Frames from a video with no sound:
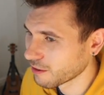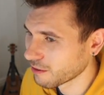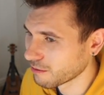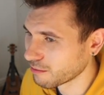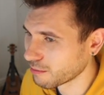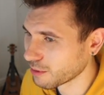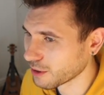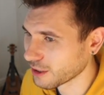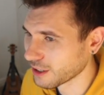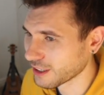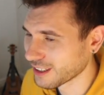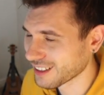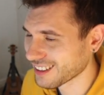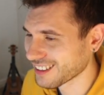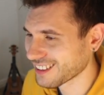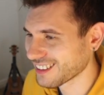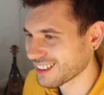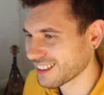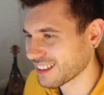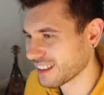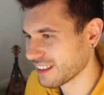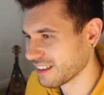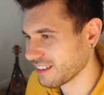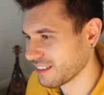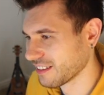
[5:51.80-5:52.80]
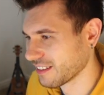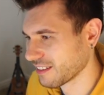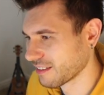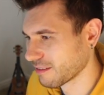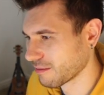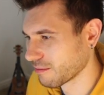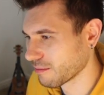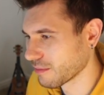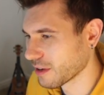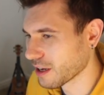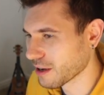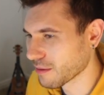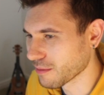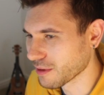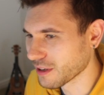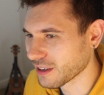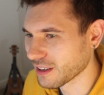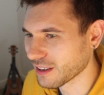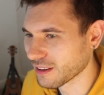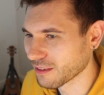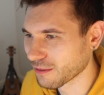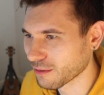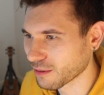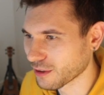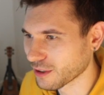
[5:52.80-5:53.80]
but
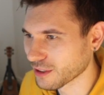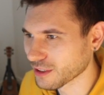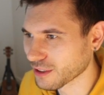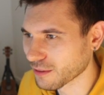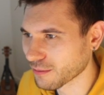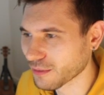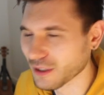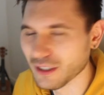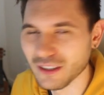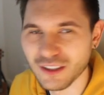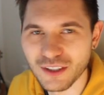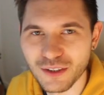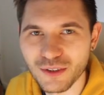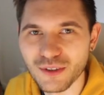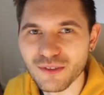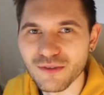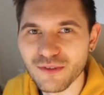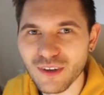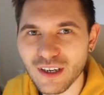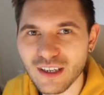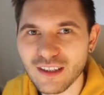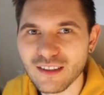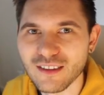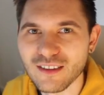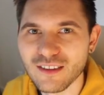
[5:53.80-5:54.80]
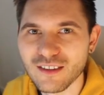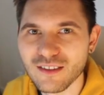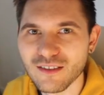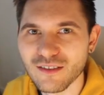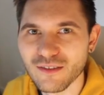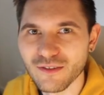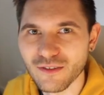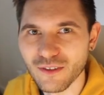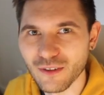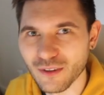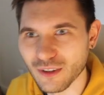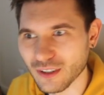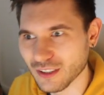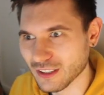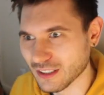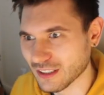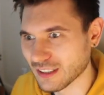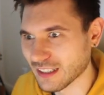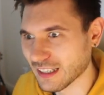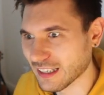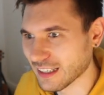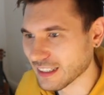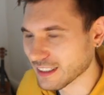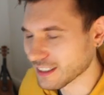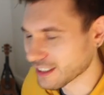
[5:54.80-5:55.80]
maybe it was a bit too advanced for this
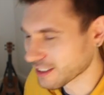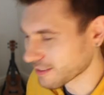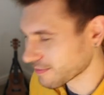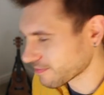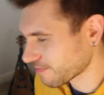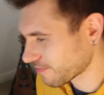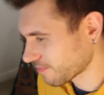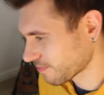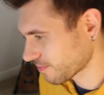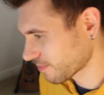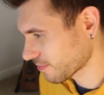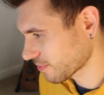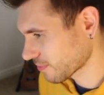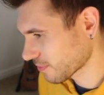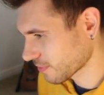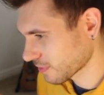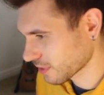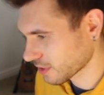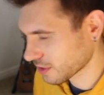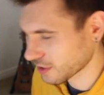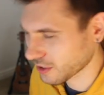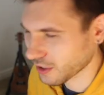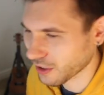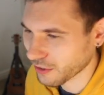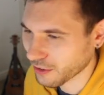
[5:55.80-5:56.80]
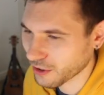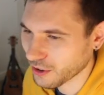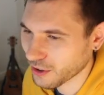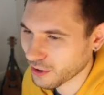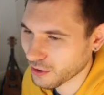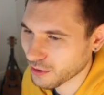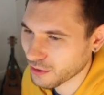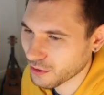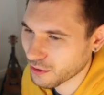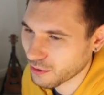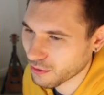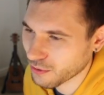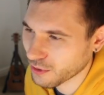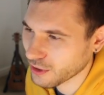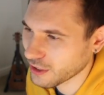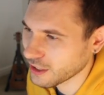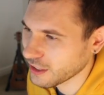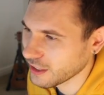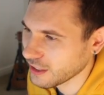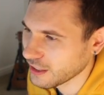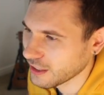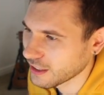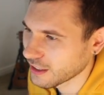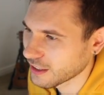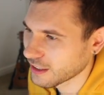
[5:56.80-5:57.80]
stage. So I've got
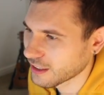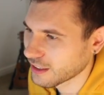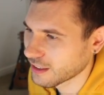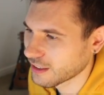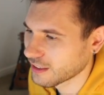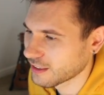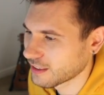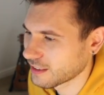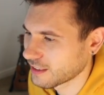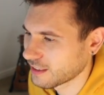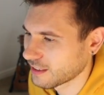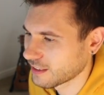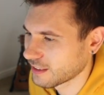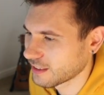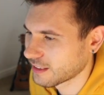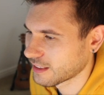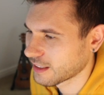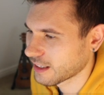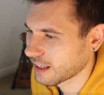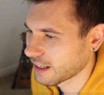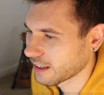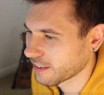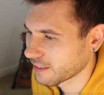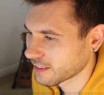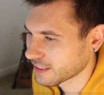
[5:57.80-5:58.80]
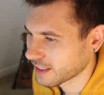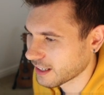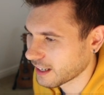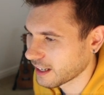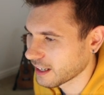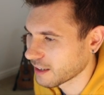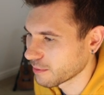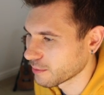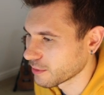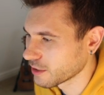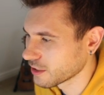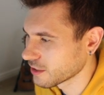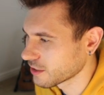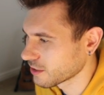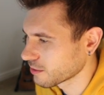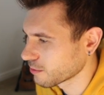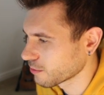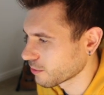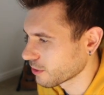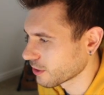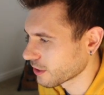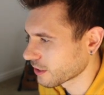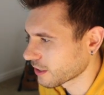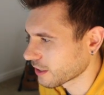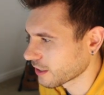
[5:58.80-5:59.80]
3 kind of timers
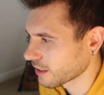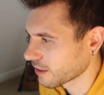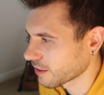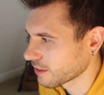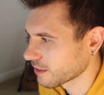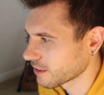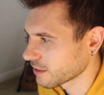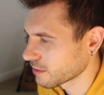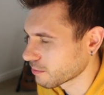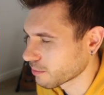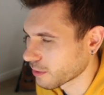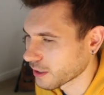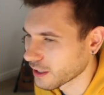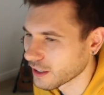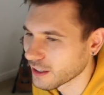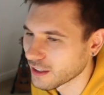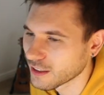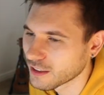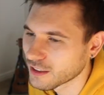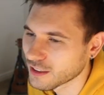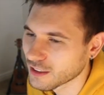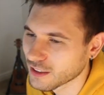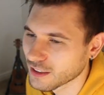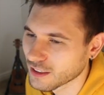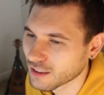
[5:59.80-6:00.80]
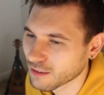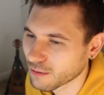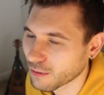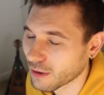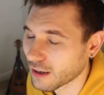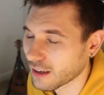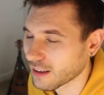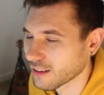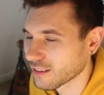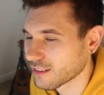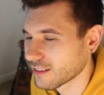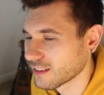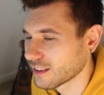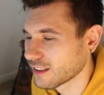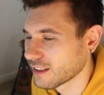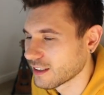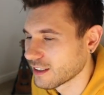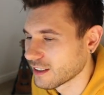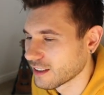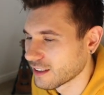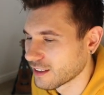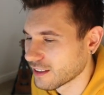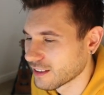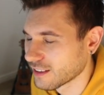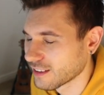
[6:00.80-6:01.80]
working on this page. Well,
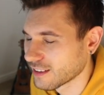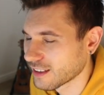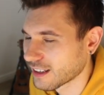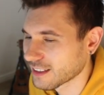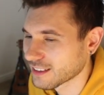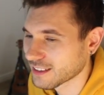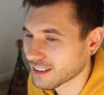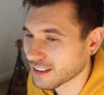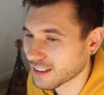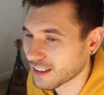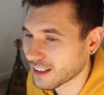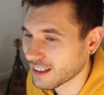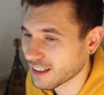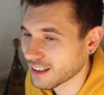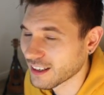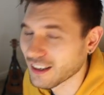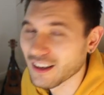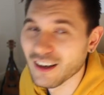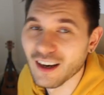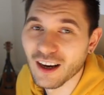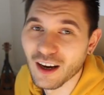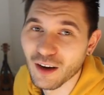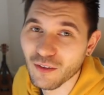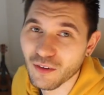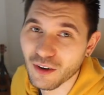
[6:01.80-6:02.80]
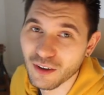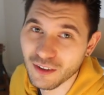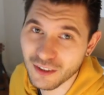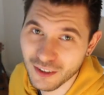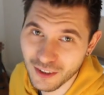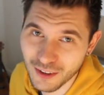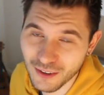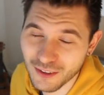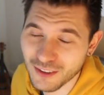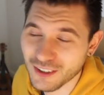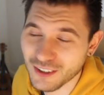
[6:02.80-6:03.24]
that's a lie. I've got 2